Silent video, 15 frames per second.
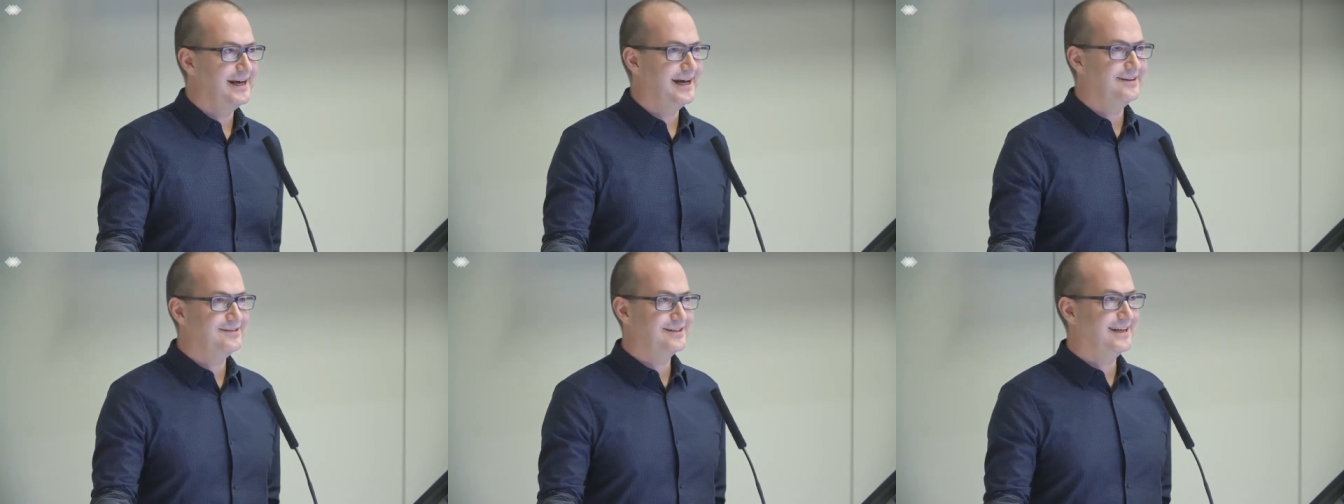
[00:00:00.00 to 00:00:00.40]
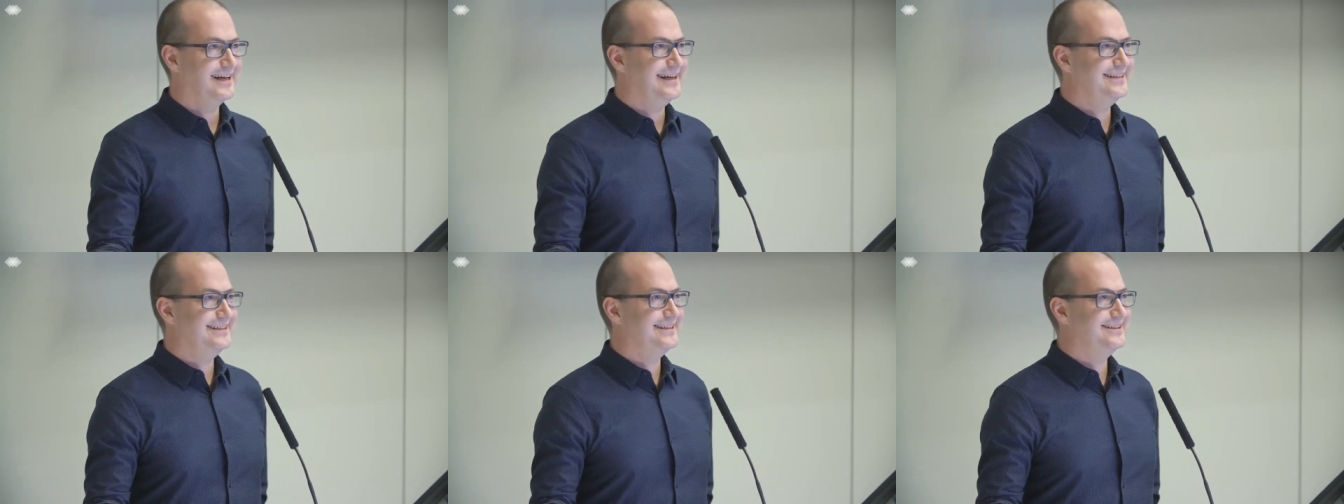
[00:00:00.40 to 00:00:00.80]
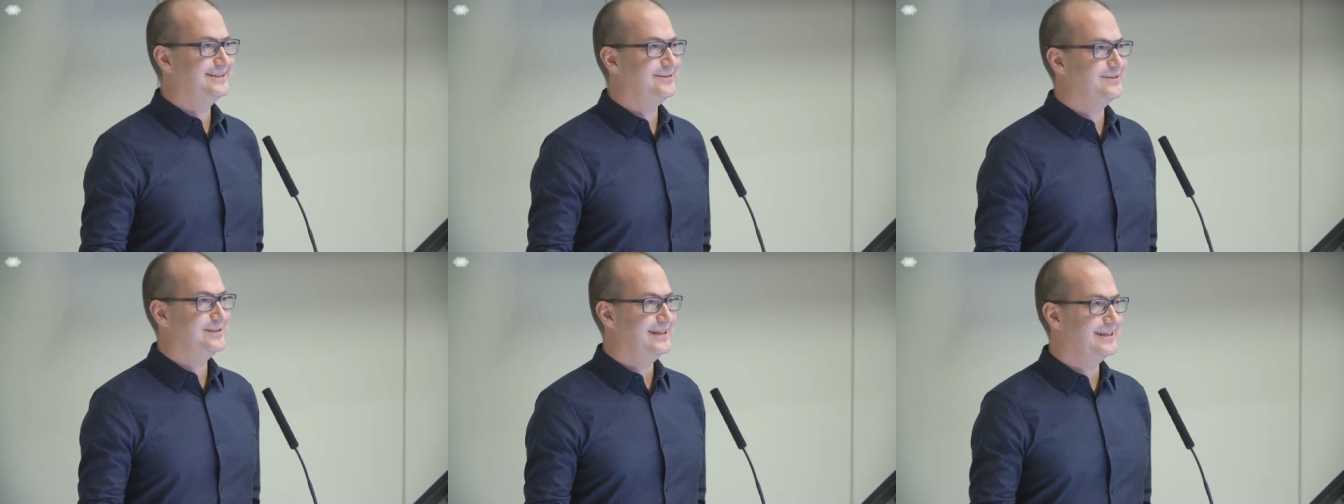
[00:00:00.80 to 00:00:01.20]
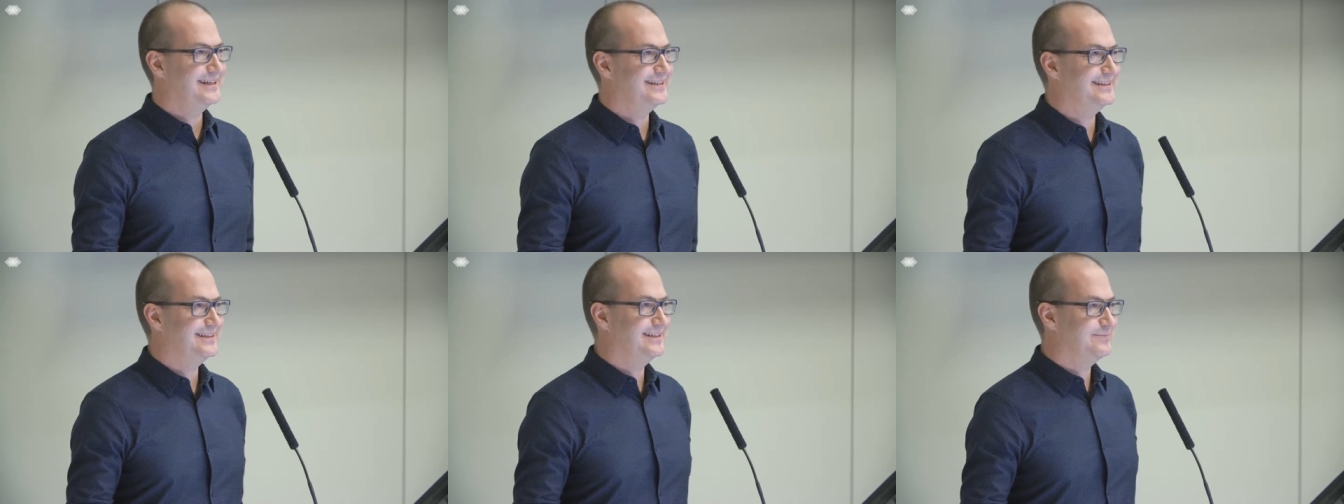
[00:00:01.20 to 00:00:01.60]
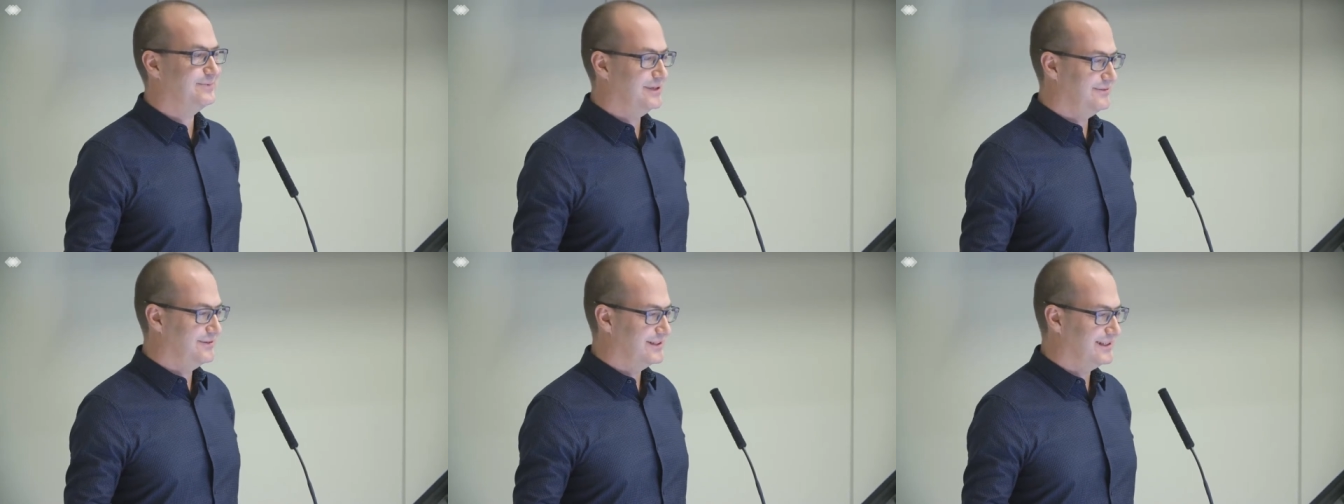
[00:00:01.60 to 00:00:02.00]
I was delighted to have seen it in the
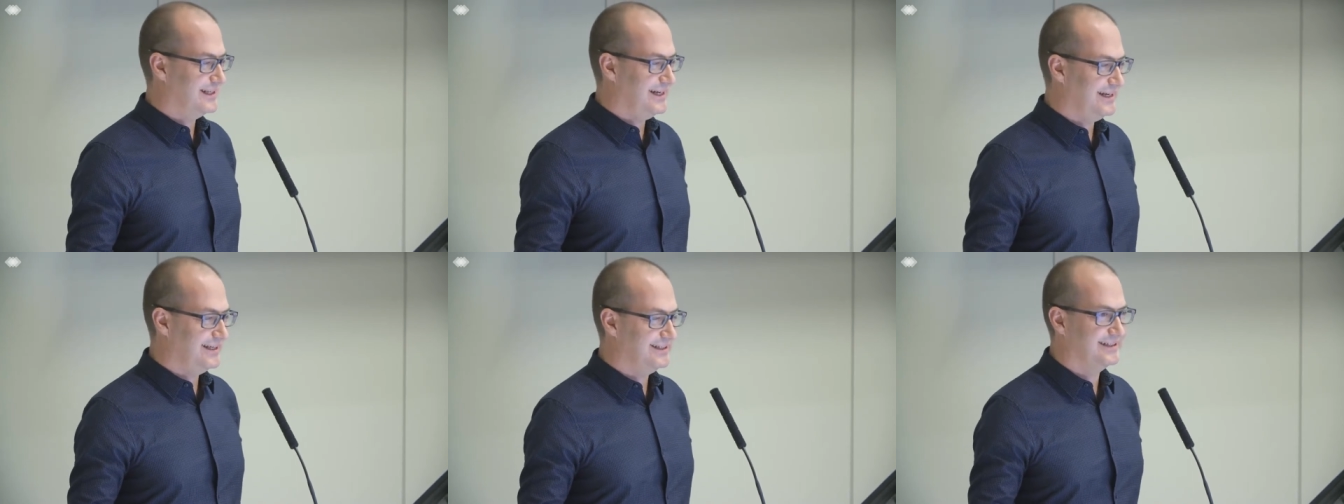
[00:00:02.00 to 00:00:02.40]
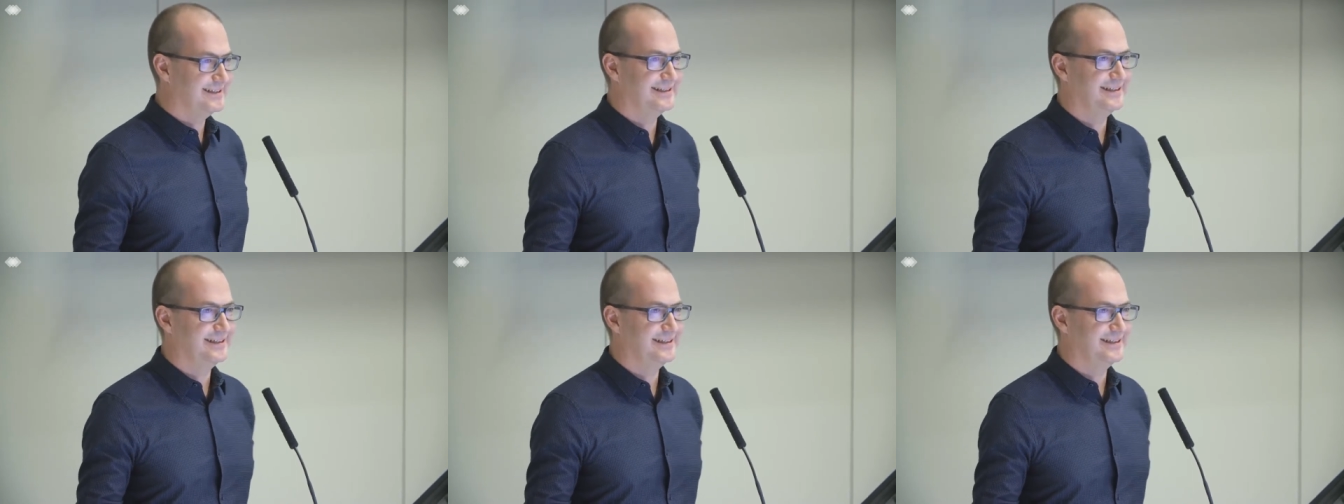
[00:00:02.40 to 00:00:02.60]
previous slide